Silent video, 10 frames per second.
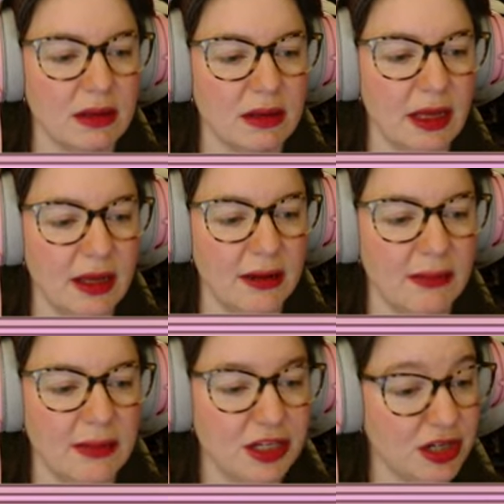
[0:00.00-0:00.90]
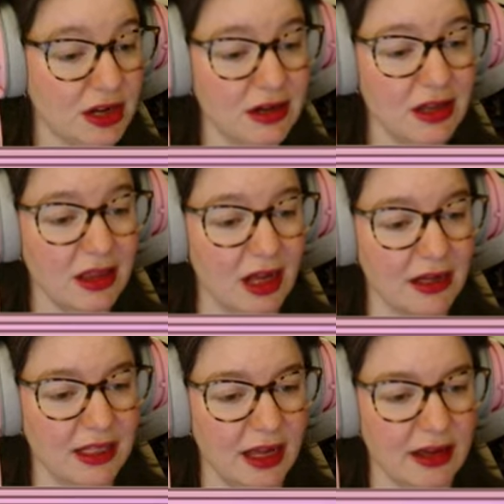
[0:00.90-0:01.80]
Damn. Did you not know that,
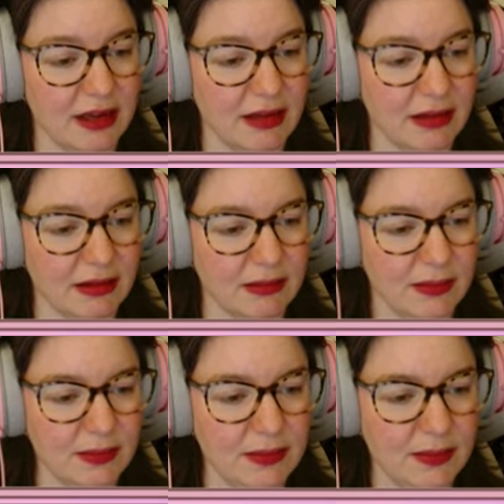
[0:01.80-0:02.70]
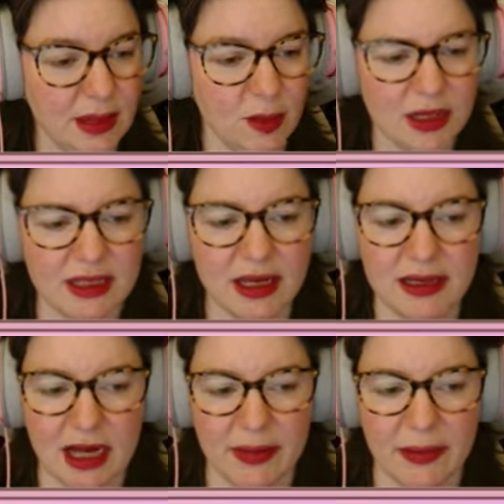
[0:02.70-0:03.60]
Taya? What are you saying
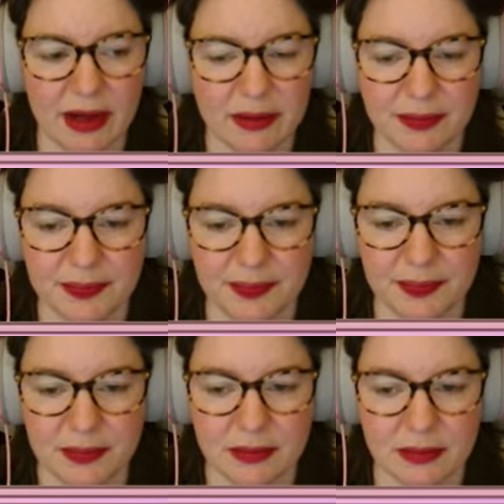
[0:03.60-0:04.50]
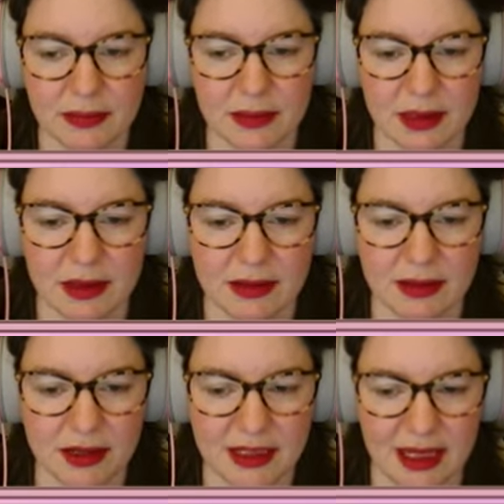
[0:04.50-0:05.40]
damn about?
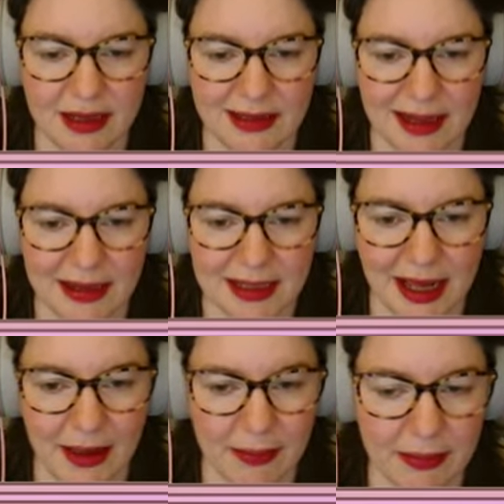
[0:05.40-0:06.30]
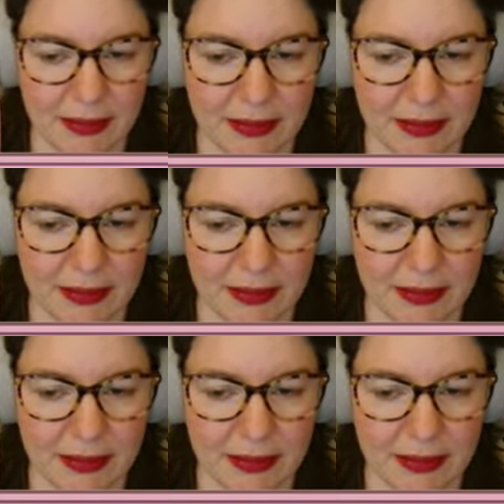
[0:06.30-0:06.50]
Look at Taya saying damn.